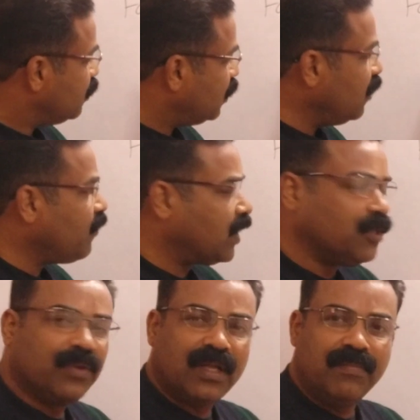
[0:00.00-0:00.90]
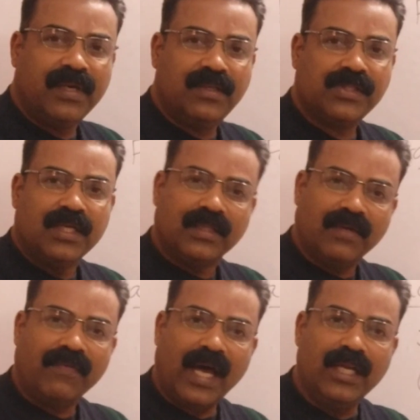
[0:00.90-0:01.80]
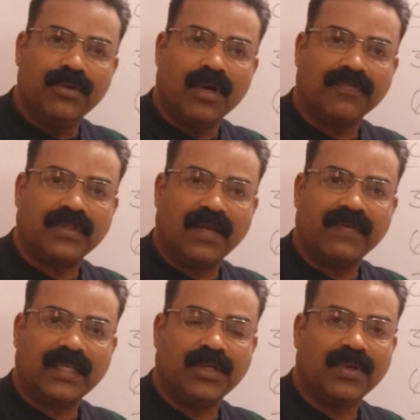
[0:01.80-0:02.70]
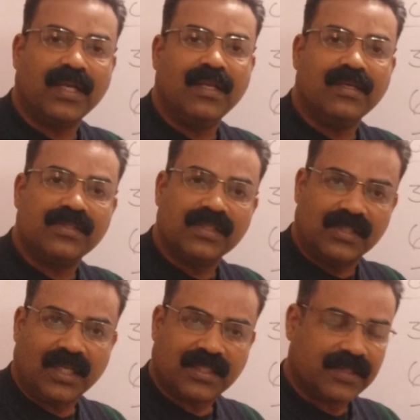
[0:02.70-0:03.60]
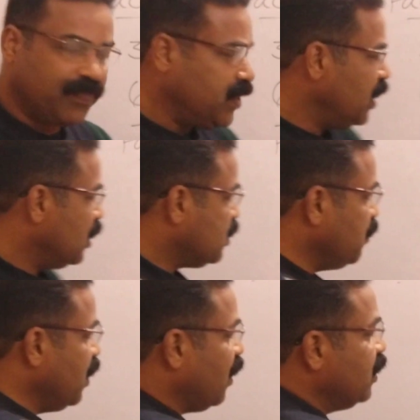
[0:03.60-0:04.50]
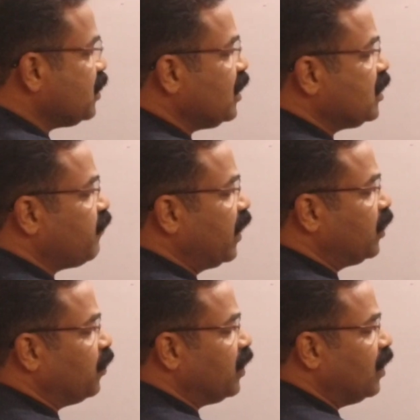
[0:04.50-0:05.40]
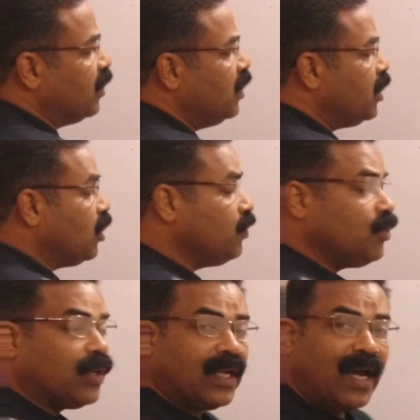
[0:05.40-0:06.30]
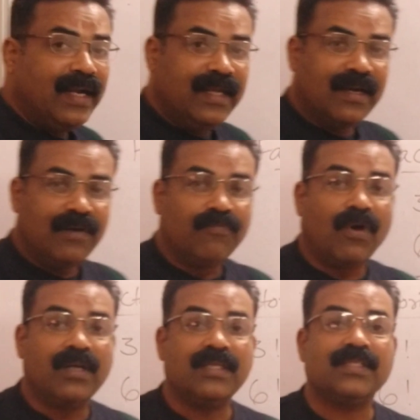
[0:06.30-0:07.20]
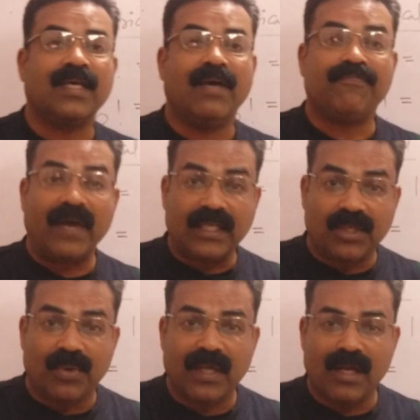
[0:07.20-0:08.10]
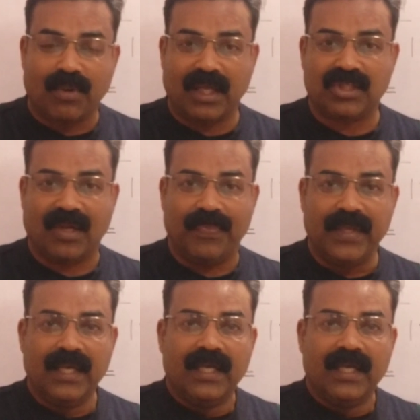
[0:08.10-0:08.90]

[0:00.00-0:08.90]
3 factorial means the value of 3 factorial is 6. Similarly, 6 factorial. Now you got an idea what is a factorial notation.